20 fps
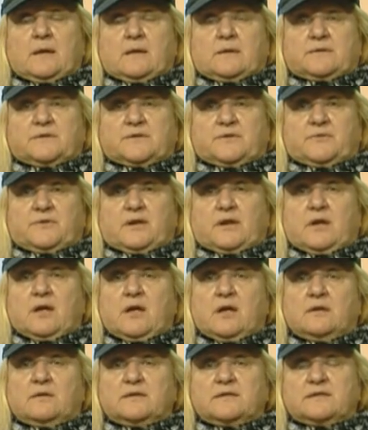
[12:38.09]
So the
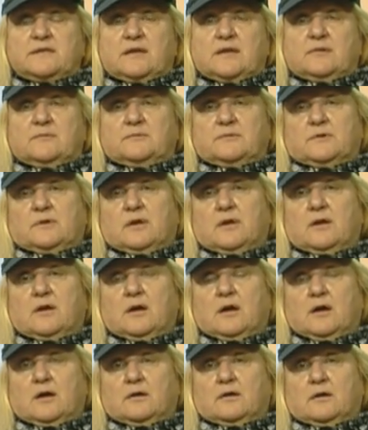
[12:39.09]
concept
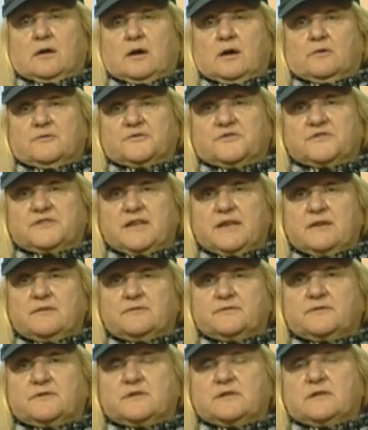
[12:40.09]
of
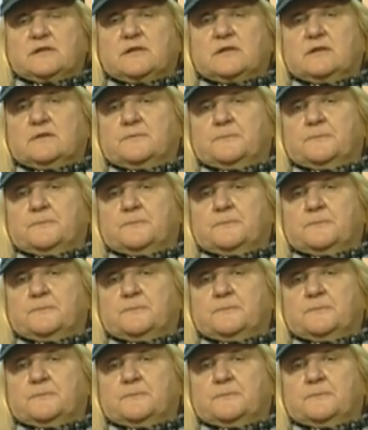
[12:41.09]
safety